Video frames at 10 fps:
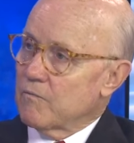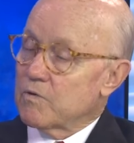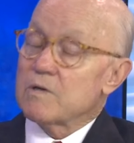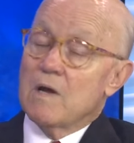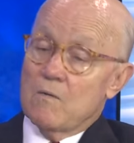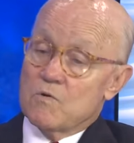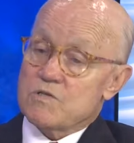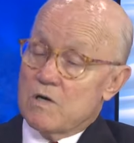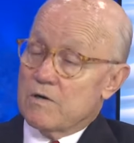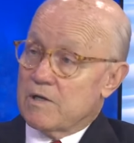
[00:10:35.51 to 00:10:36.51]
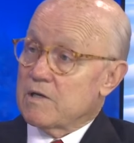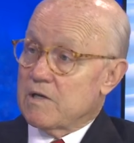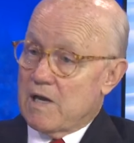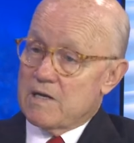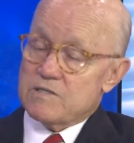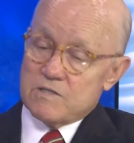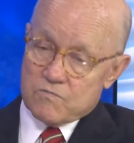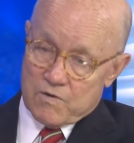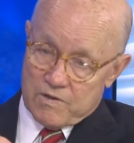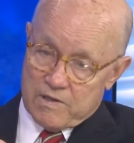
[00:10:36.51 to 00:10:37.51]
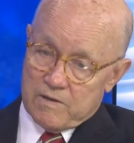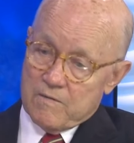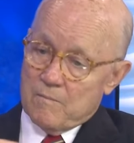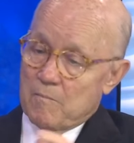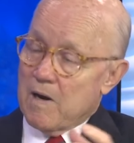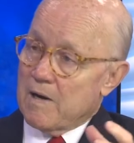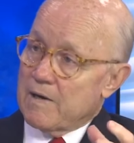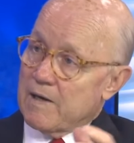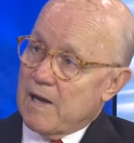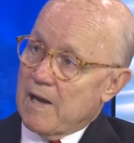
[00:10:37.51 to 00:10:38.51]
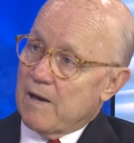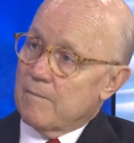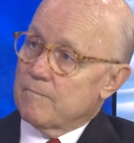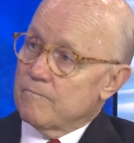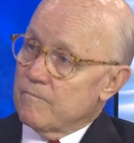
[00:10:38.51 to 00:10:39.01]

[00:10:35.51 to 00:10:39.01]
We're, we're starting to get cases where the body cam